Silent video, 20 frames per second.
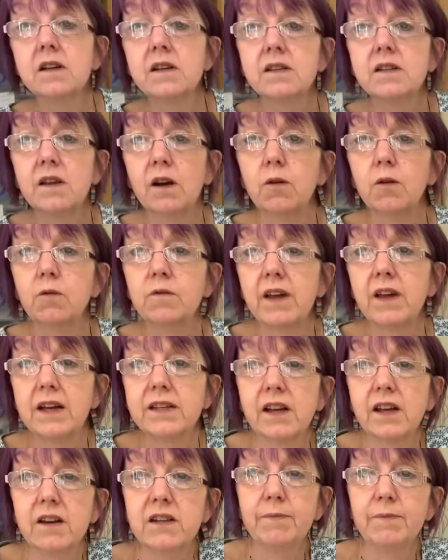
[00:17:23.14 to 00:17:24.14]
So
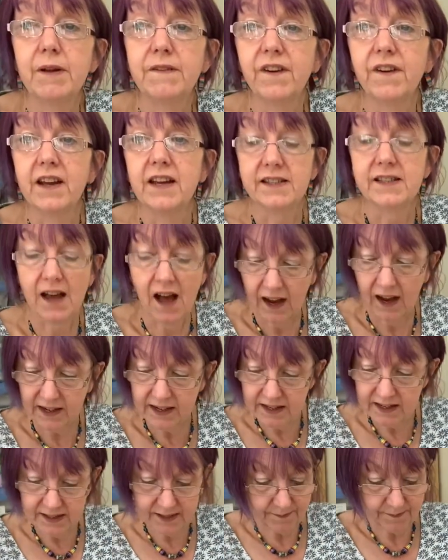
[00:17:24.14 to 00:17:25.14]
that's going to be for his
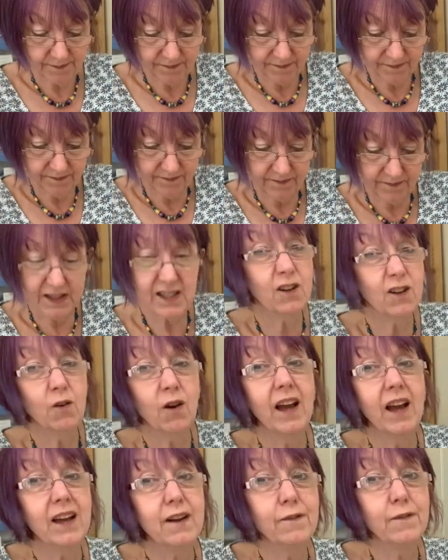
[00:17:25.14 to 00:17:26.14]
eyes. He's not
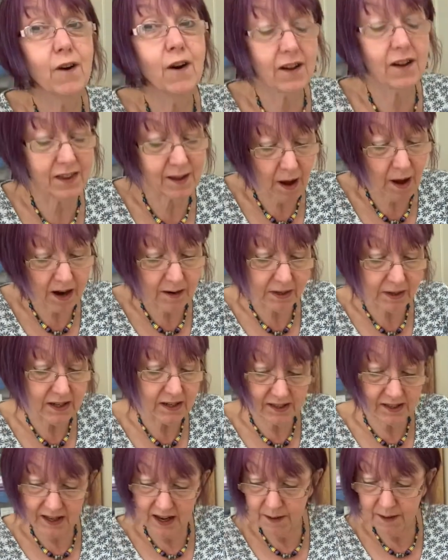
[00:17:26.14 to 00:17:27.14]
like a frog at the moment,
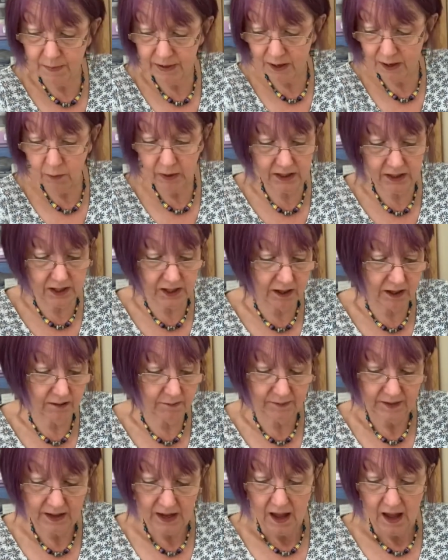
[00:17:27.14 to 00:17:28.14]
does he? But he will do.
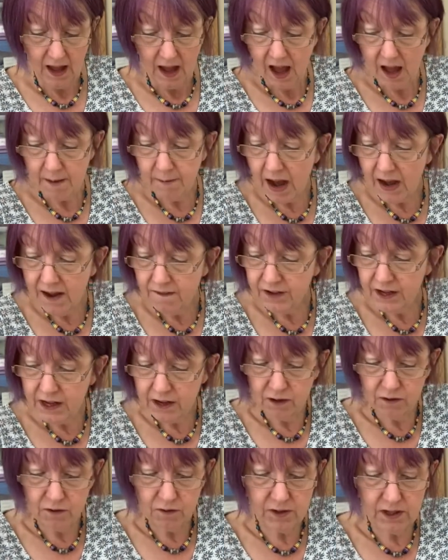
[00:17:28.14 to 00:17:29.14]
I've
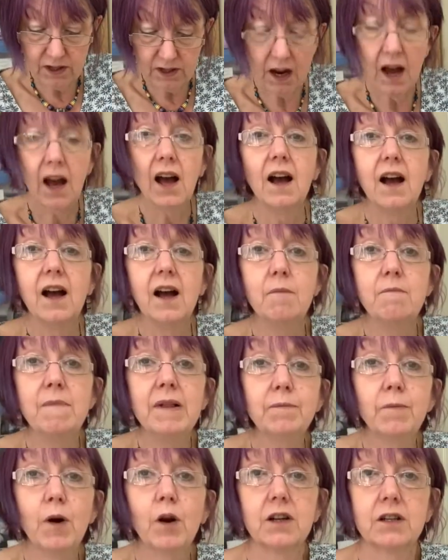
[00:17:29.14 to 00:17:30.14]
used
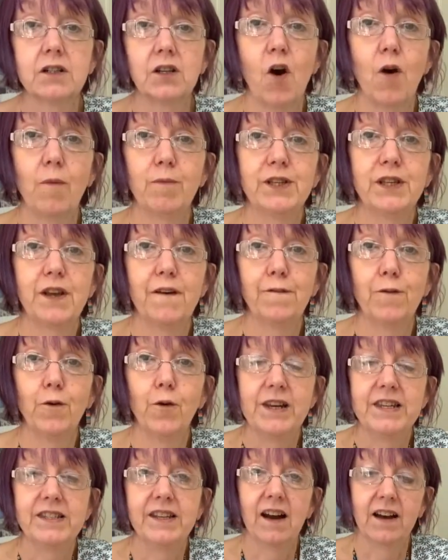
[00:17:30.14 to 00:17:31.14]
milk bottle tops
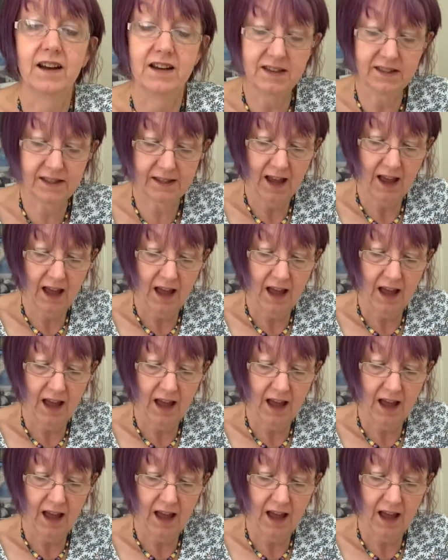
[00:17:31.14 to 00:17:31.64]
for his eyes.